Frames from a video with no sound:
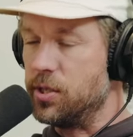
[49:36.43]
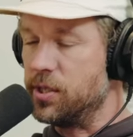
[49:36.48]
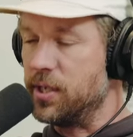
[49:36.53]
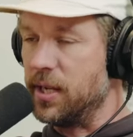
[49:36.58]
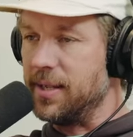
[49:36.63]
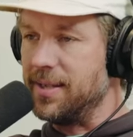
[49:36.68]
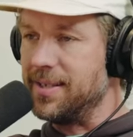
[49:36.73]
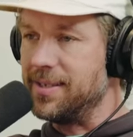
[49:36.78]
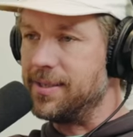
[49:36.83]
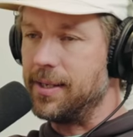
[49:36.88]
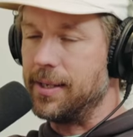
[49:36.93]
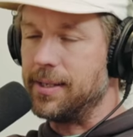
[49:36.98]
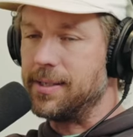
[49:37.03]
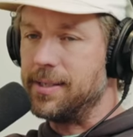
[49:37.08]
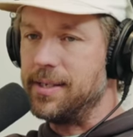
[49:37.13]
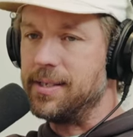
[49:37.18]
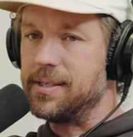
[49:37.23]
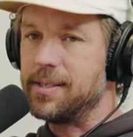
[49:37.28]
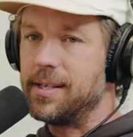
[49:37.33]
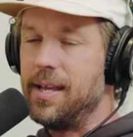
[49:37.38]
And it was like in the
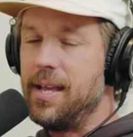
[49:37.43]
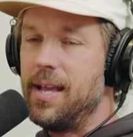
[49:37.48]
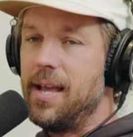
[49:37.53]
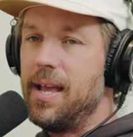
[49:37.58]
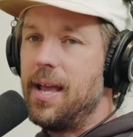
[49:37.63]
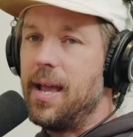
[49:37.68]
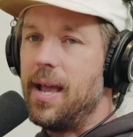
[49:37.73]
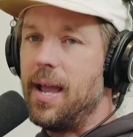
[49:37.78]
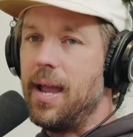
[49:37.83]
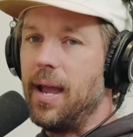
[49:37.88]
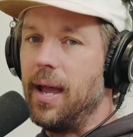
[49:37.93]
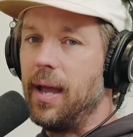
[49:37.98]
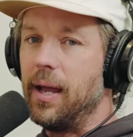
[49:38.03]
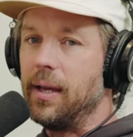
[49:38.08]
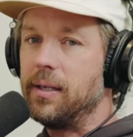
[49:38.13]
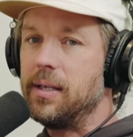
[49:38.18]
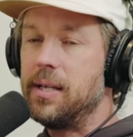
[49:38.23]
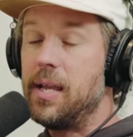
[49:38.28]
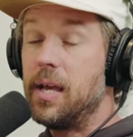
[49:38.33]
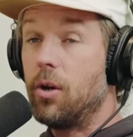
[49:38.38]
60s.
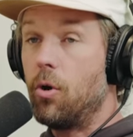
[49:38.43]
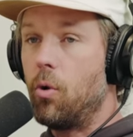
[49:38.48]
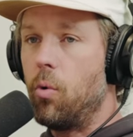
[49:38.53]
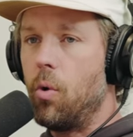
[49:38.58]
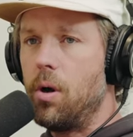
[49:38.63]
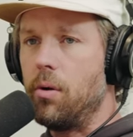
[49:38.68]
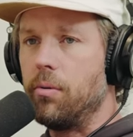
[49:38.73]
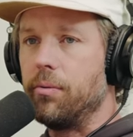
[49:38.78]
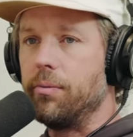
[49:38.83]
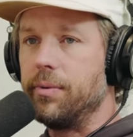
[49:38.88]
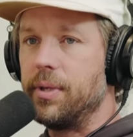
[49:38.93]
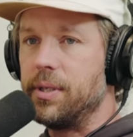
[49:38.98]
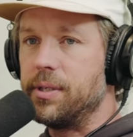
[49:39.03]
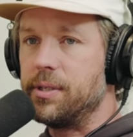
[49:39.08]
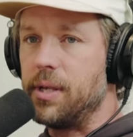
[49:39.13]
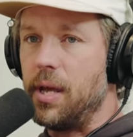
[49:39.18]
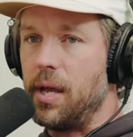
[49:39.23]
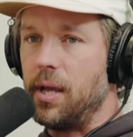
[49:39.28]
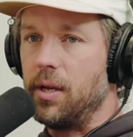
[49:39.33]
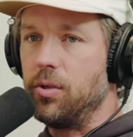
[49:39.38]
And he had a quote that
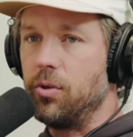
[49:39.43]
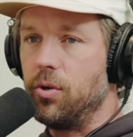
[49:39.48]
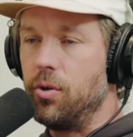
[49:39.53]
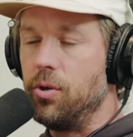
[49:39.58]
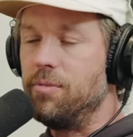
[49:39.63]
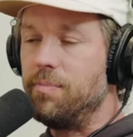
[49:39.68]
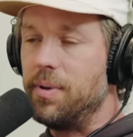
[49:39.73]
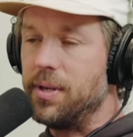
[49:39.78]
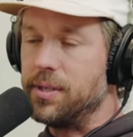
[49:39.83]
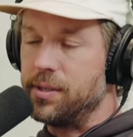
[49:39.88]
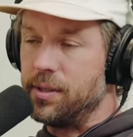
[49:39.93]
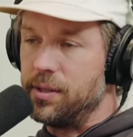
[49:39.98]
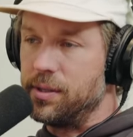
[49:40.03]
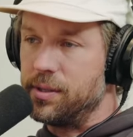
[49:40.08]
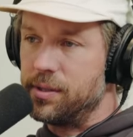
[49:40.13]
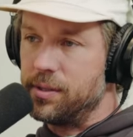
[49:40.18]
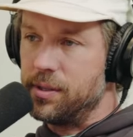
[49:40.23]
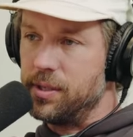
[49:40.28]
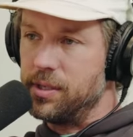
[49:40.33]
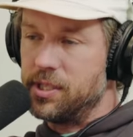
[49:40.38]
said, Good
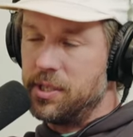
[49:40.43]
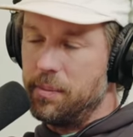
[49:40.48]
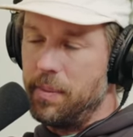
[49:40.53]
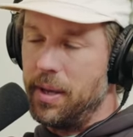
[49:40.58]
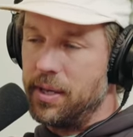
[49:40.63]
business is